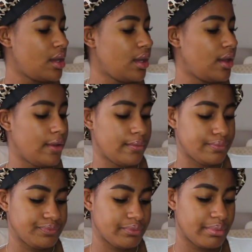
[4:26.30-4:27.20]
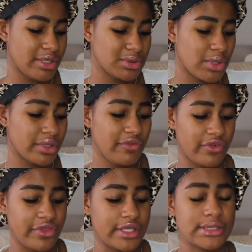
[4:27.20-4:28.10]
But it was only
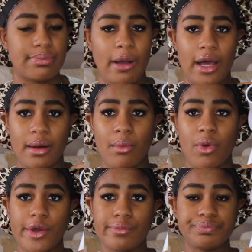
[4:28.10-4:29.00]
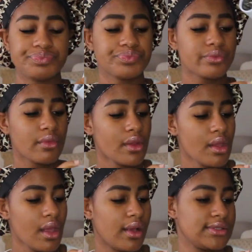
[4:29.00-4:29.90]
for this bottom one,
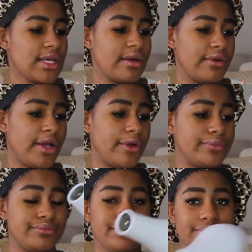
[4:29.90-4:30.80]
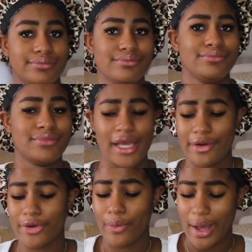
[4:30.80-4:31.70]
so I don't know
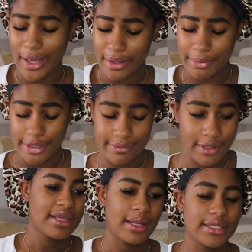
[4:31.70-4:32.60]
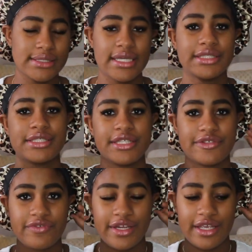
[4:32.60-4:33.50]
why, but yeah, let's get into
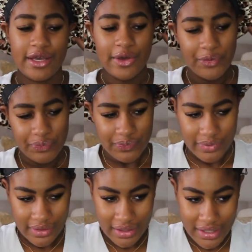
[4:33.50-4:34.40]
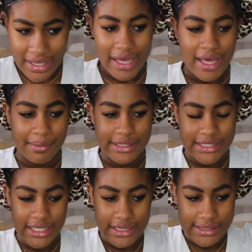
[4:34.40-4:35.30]
this video. Let me
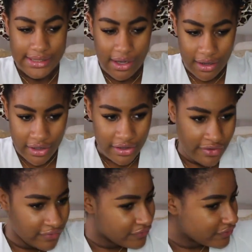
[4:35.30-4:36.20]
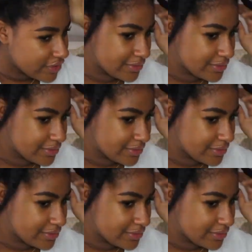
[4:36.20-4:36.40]
take this off.